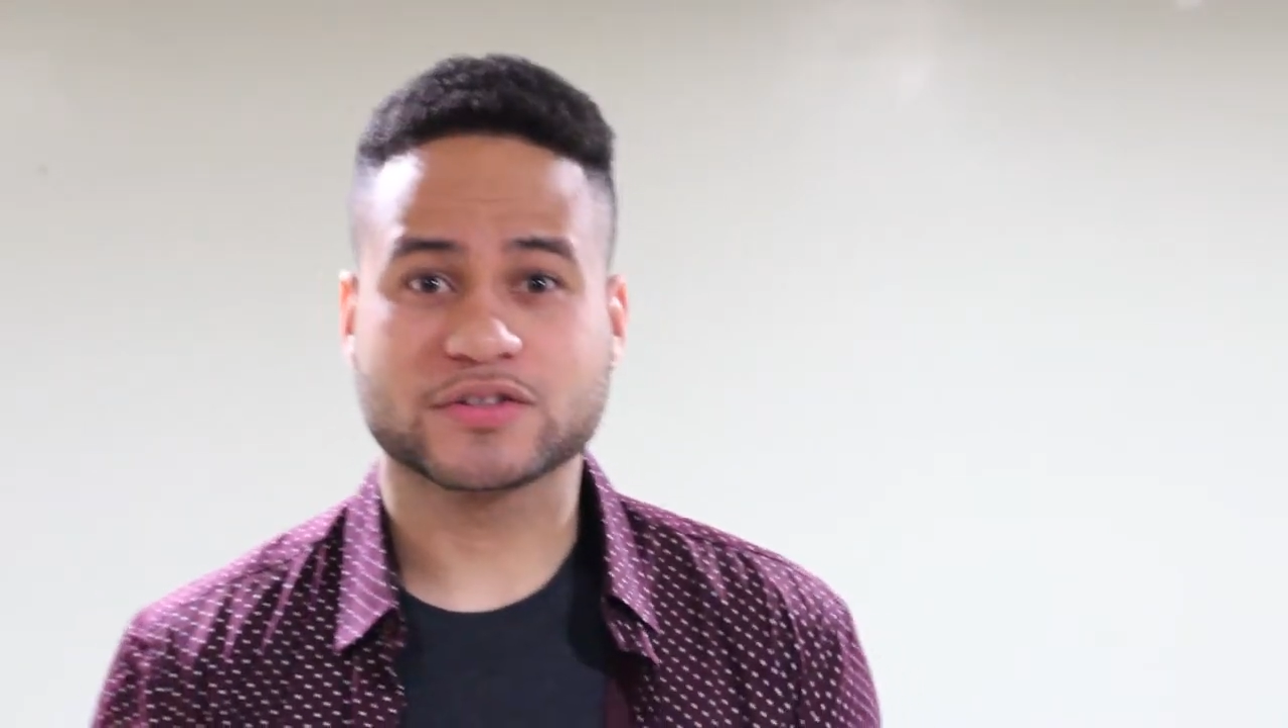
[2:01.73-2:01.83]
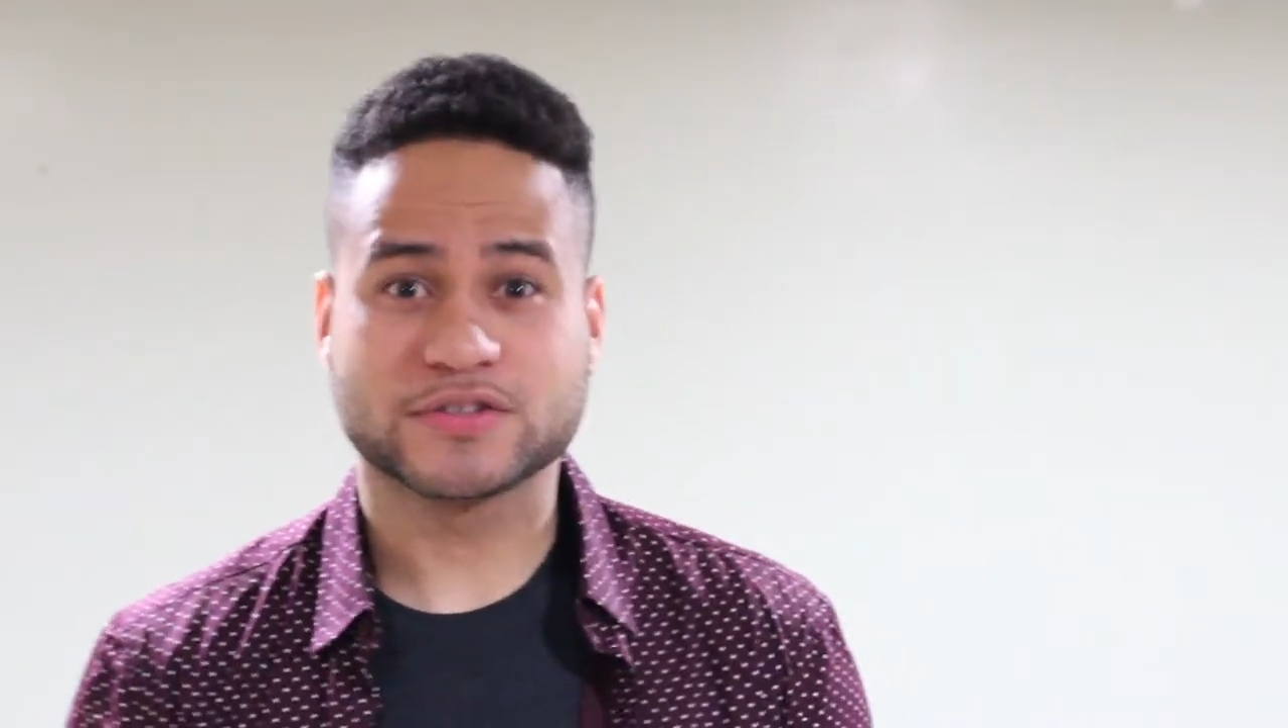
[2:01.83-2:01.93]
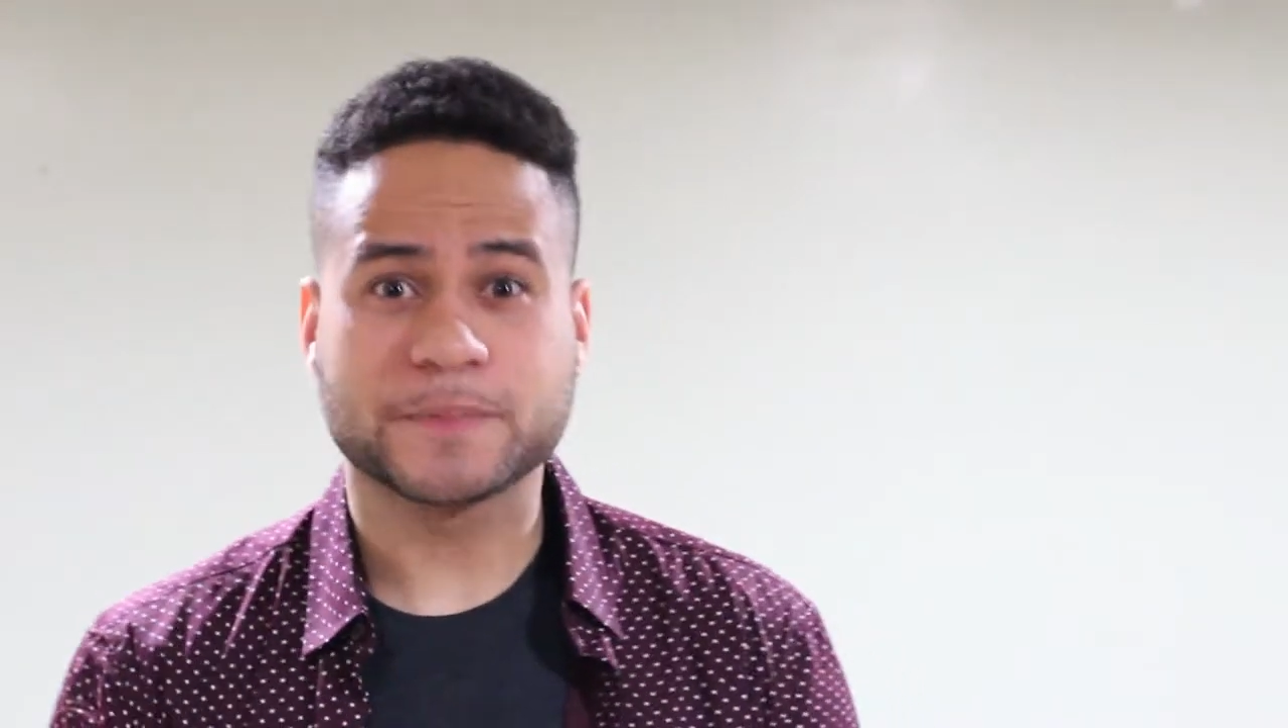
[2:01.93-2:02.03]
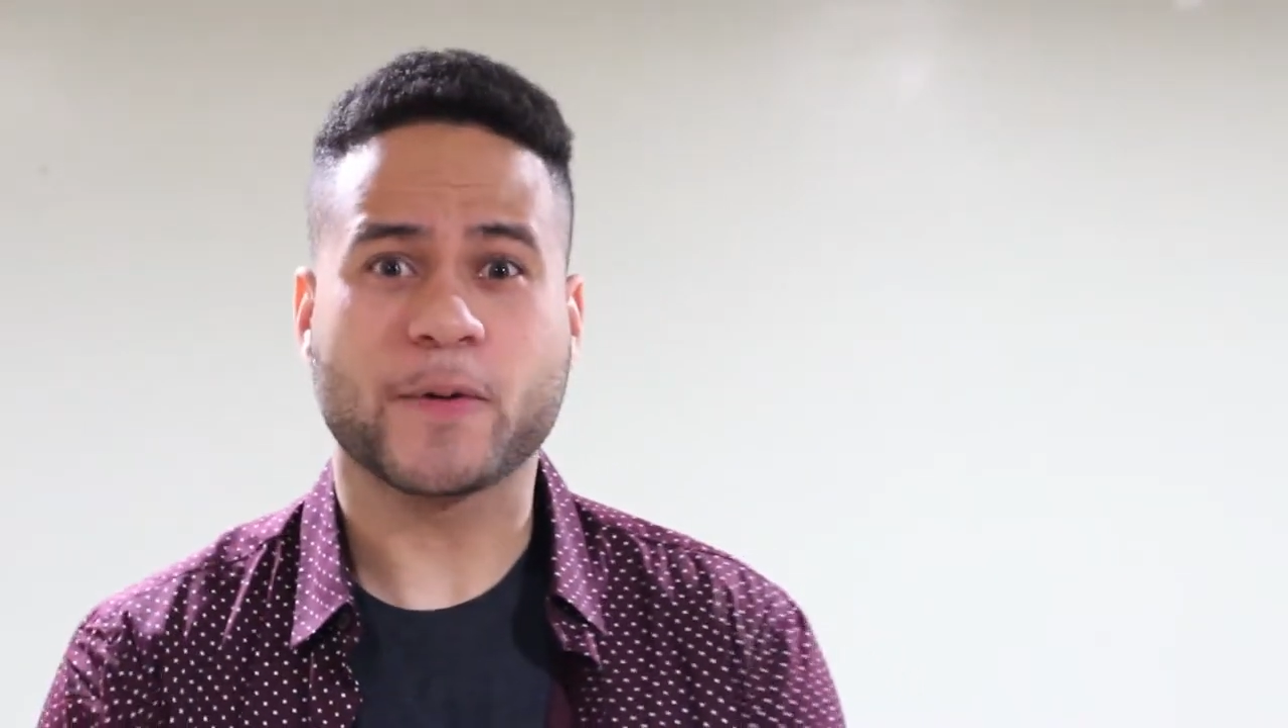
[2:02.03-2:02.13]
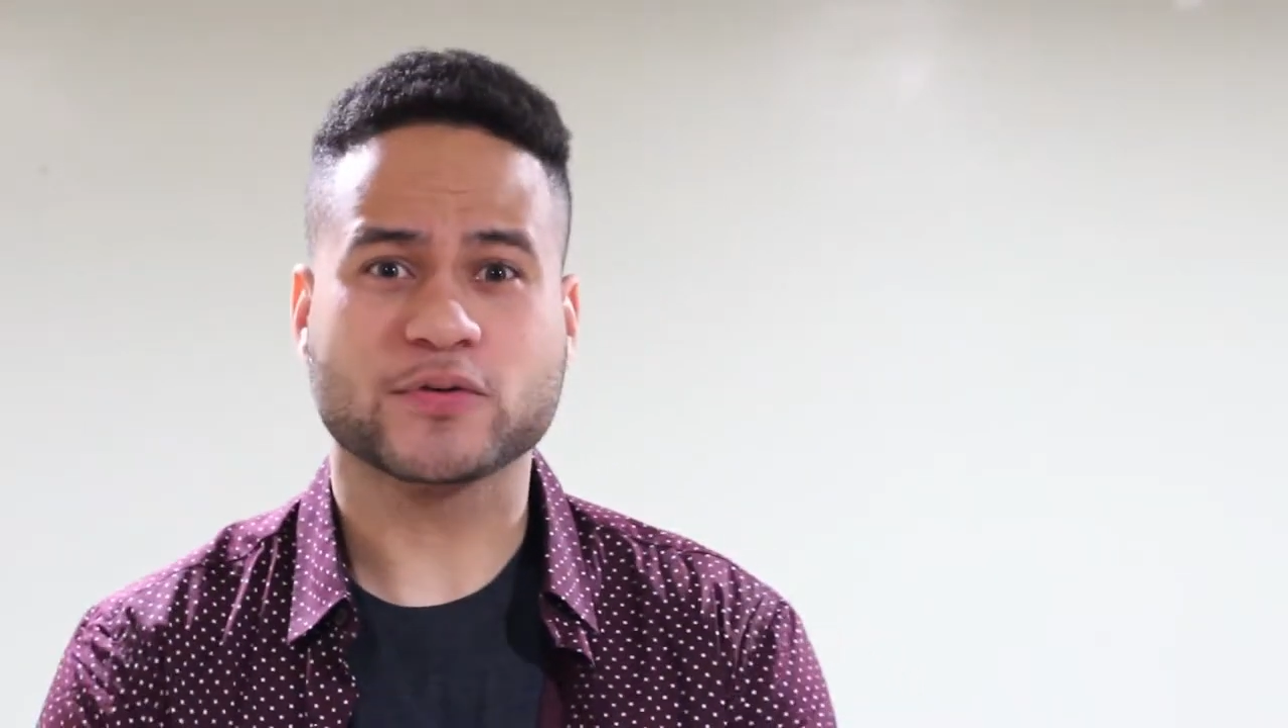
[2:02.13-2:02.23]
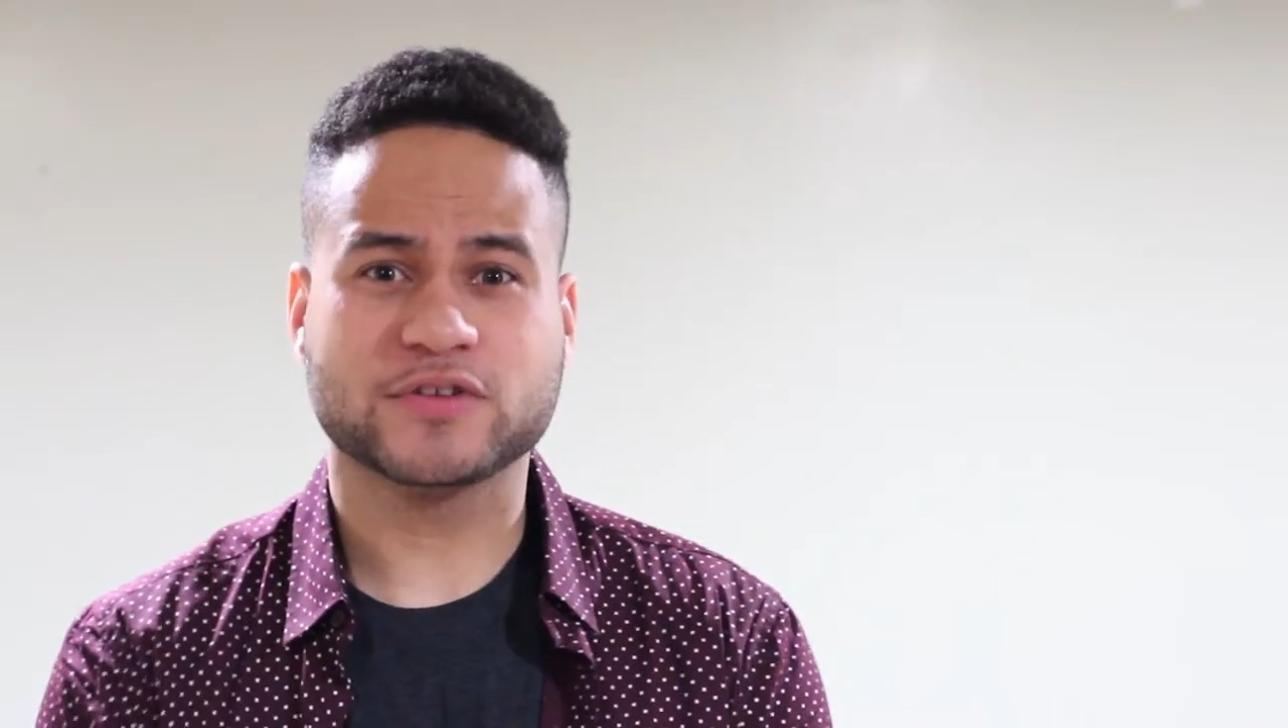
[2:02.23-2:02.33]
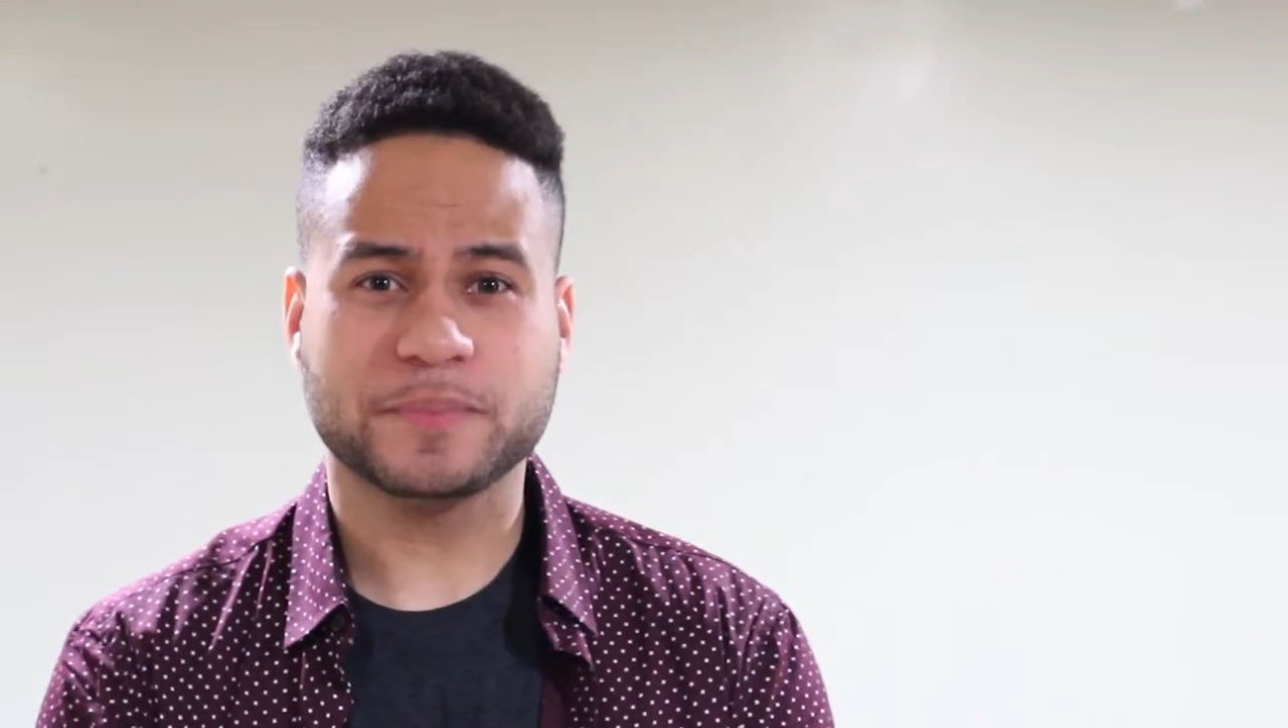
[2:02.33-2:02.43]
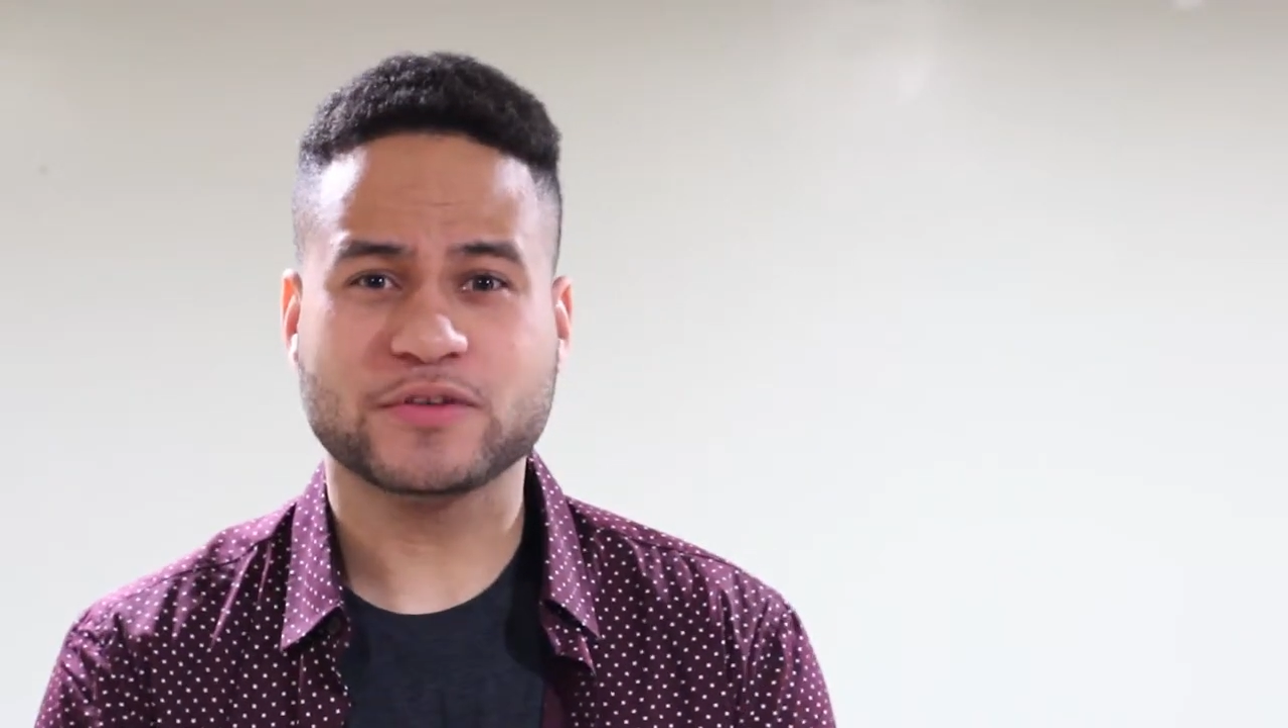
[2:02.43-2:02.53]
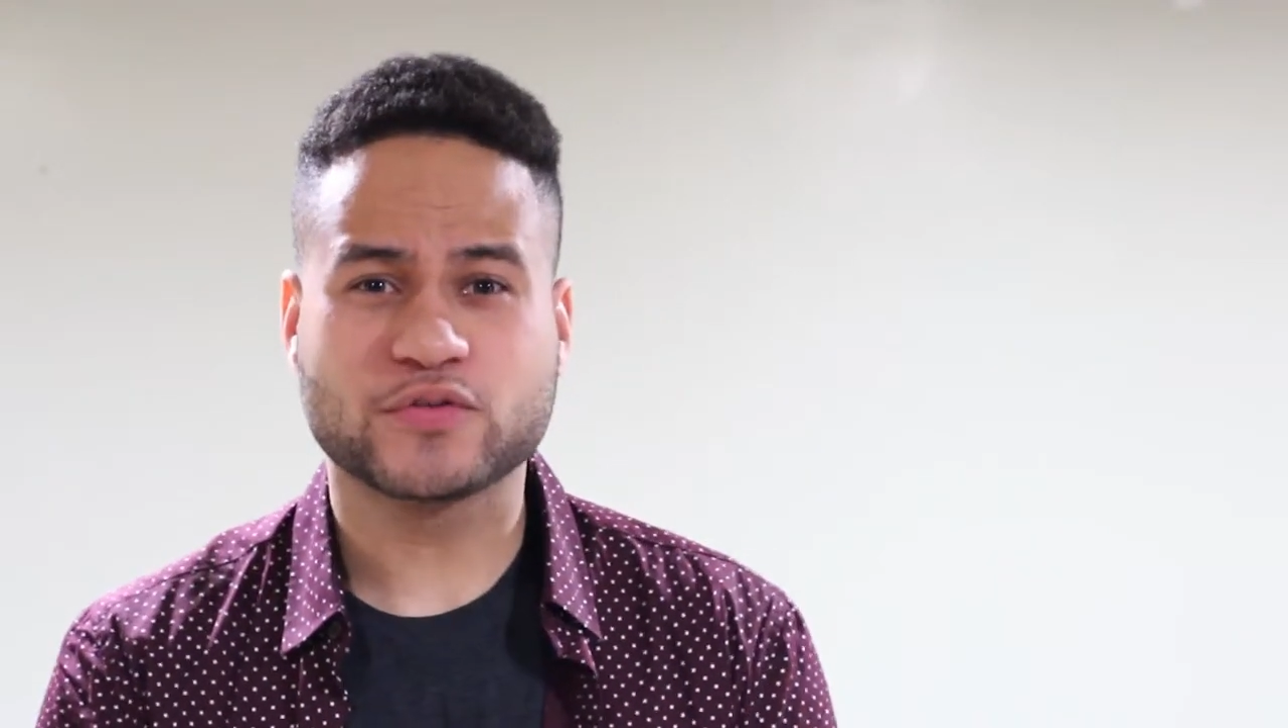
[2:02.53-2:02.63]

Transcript: supposed to be